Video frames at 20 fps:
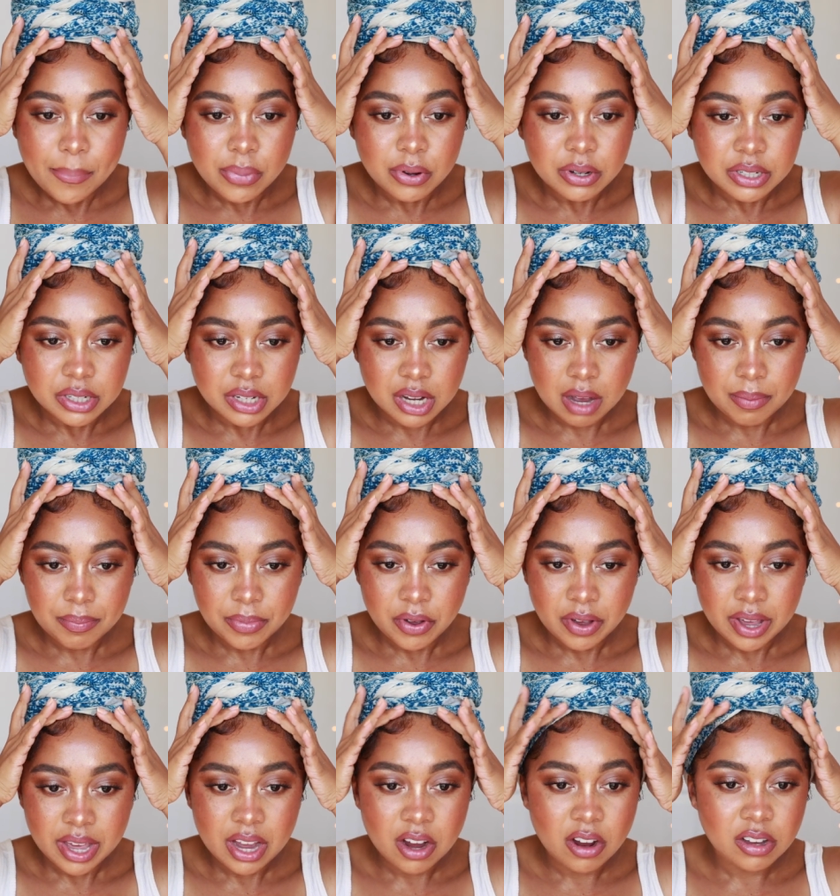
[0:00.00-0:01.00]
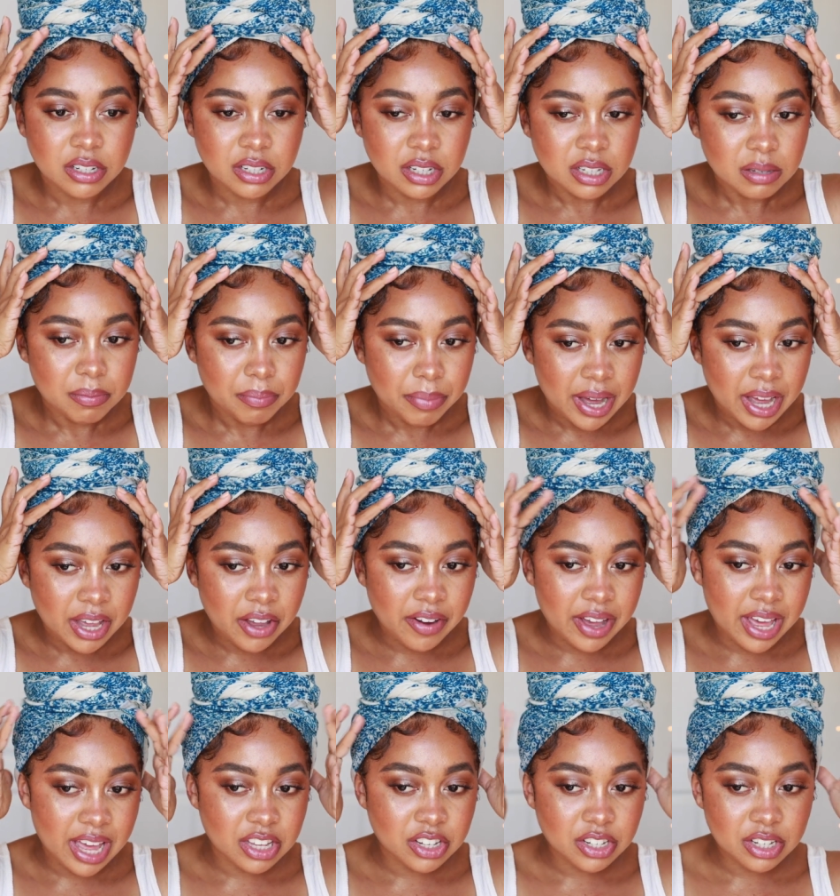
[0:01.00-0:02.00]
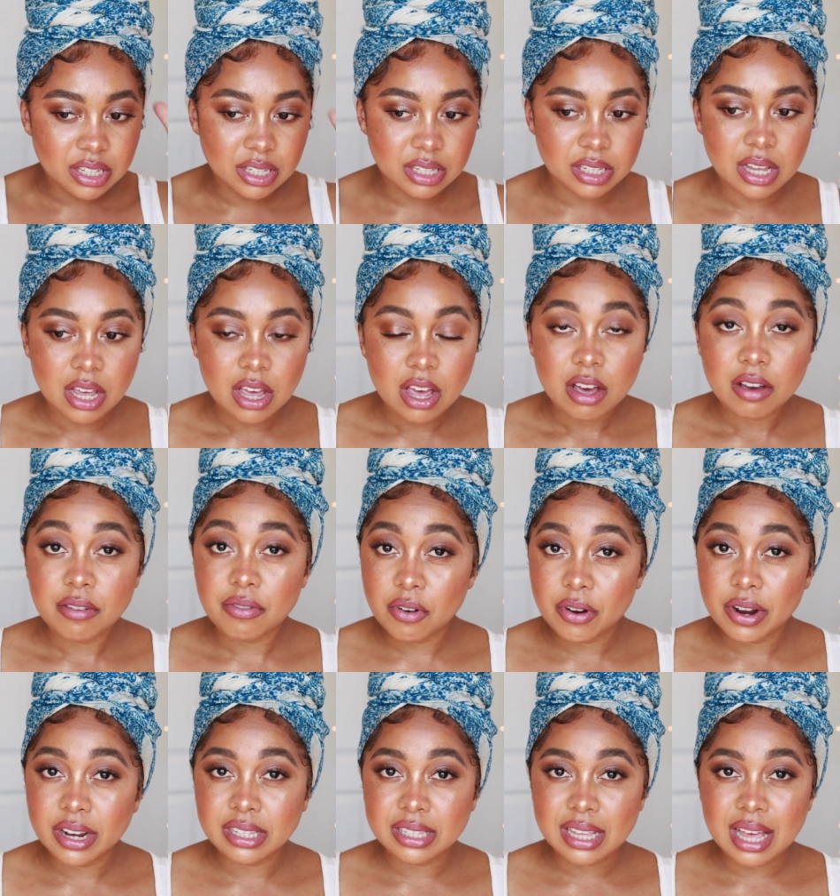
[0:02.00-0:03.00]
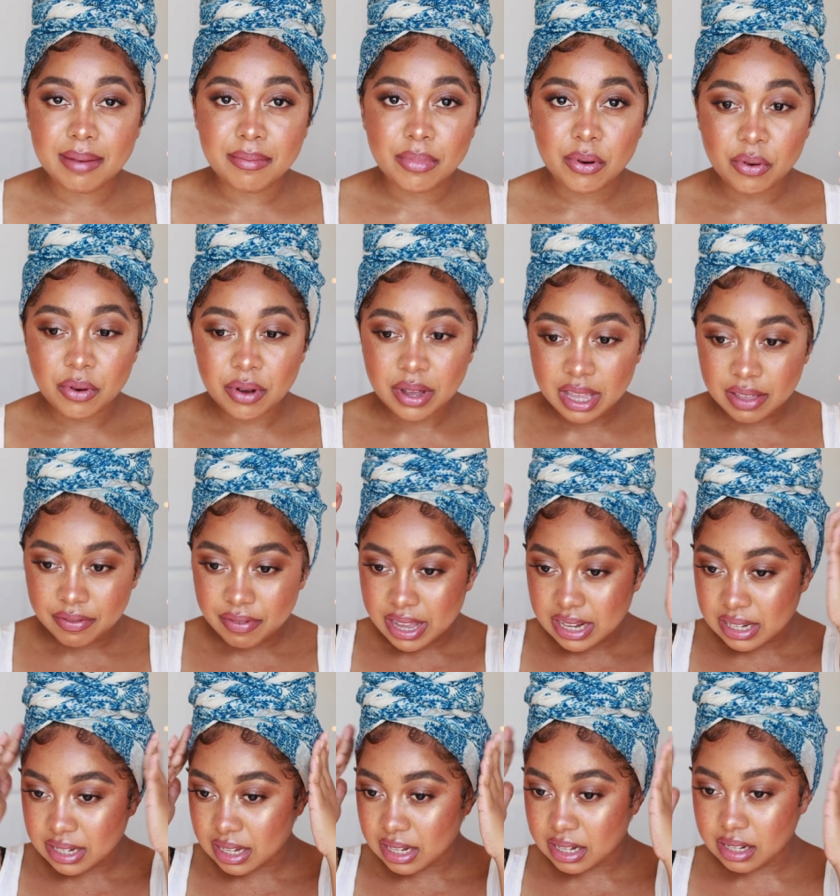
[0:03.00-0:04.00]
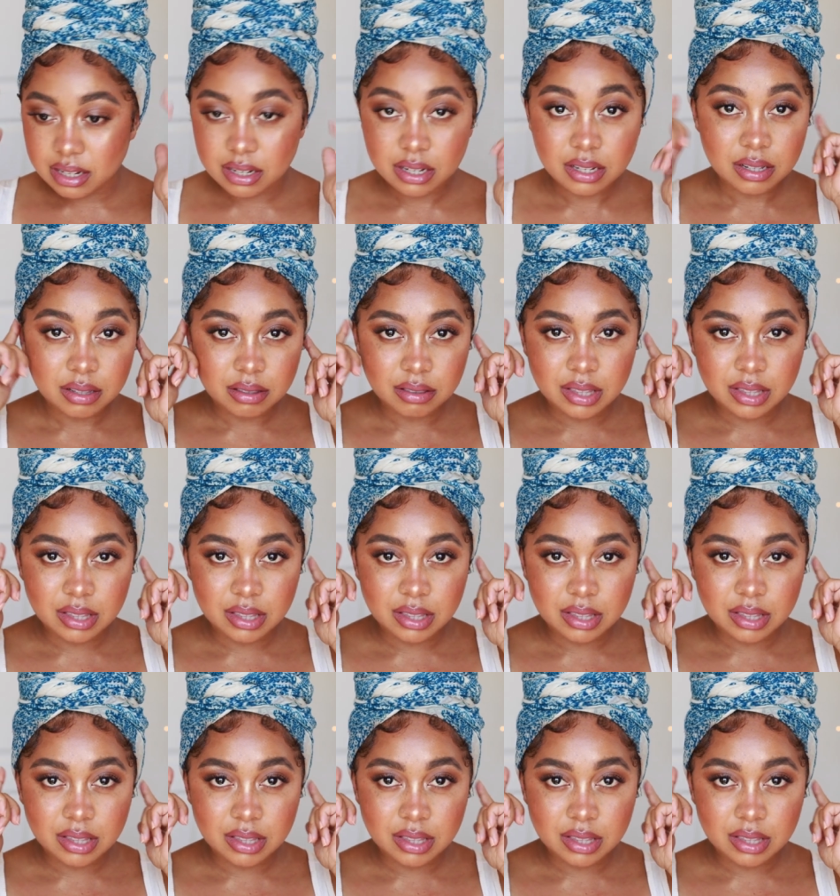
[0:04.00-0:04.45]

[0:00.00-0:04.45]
push up your hair just by your edges for example if i did